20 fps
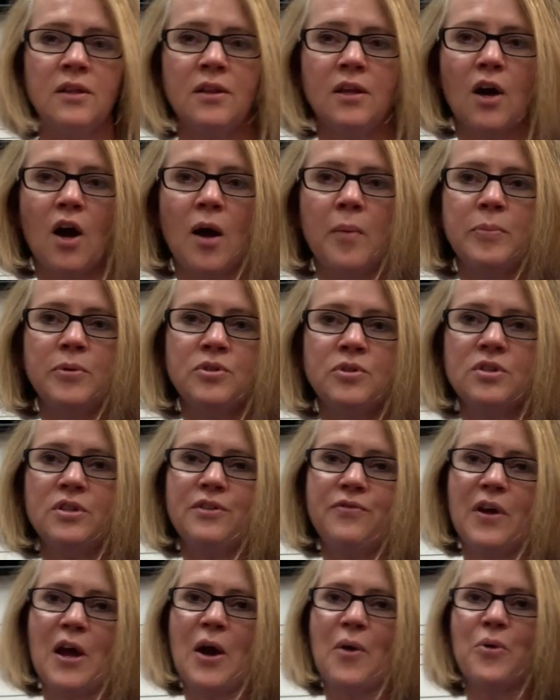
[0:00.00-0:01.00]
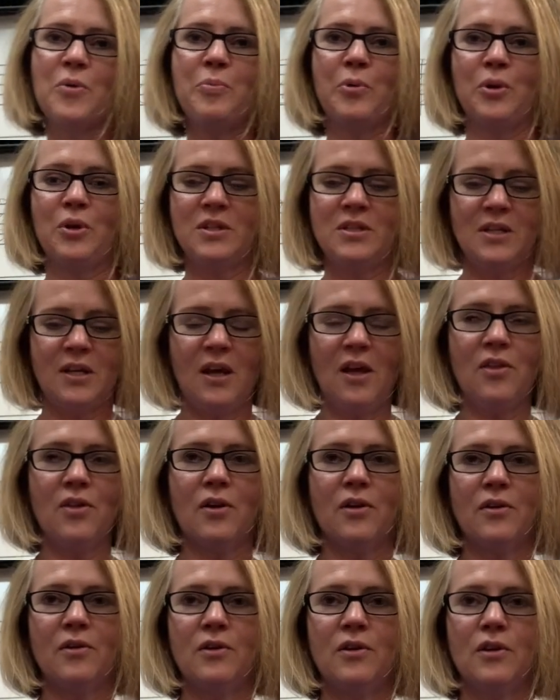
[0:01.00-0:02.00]
the opposite of how we put it
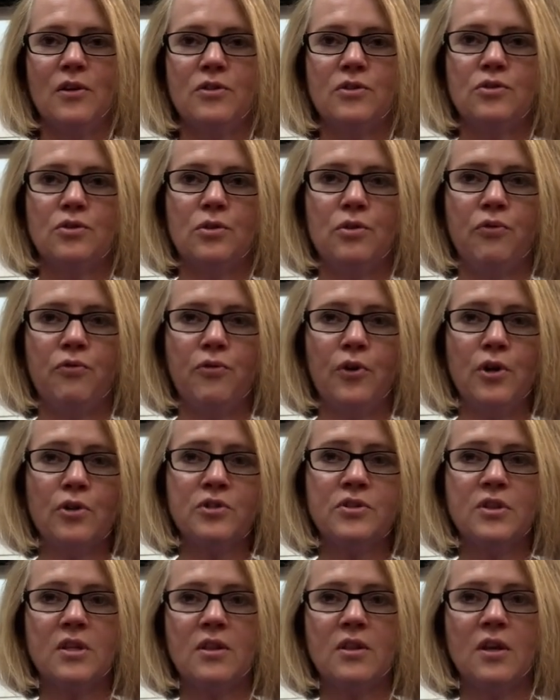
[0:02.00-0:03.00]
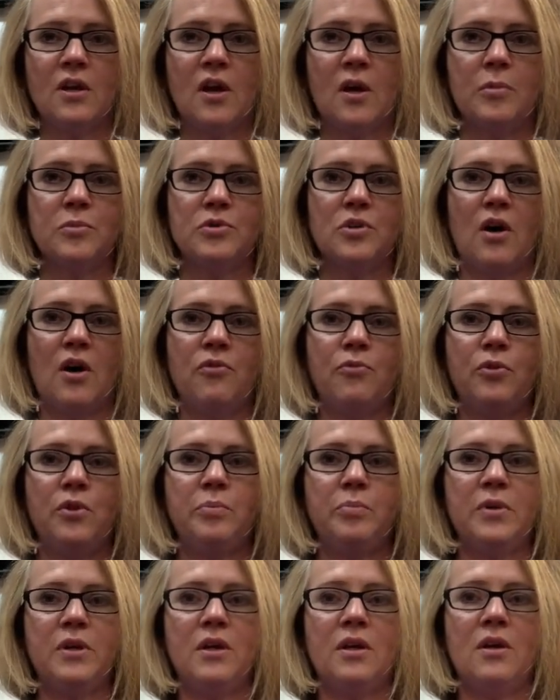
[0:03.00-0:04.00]
together. So the first thing that comes off would
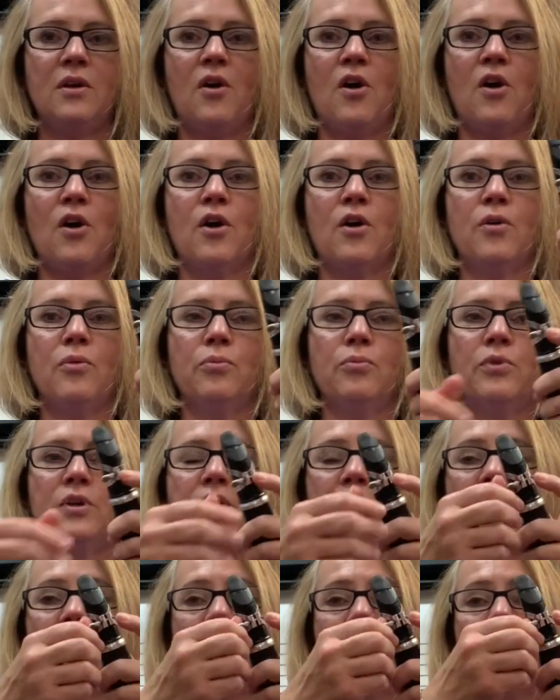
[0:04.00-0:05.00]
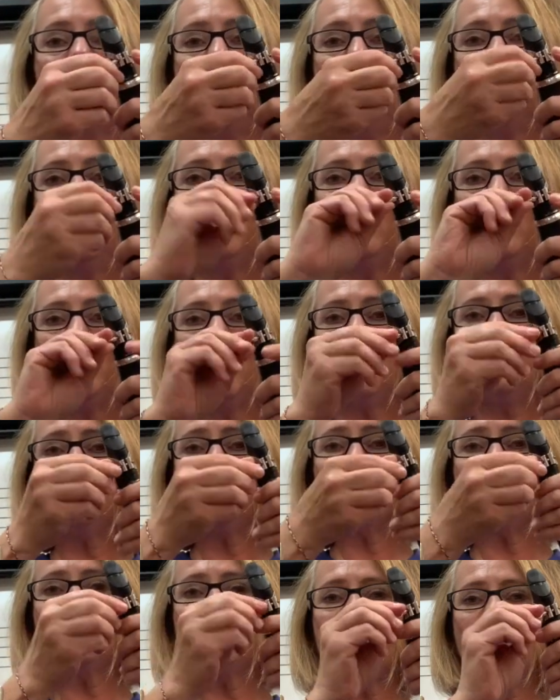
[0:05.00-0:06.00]
be our reed. We always
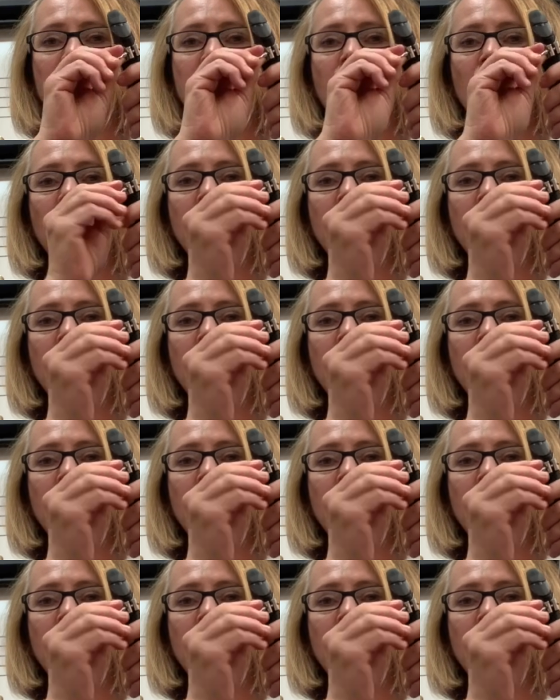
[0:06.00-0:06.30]
protect our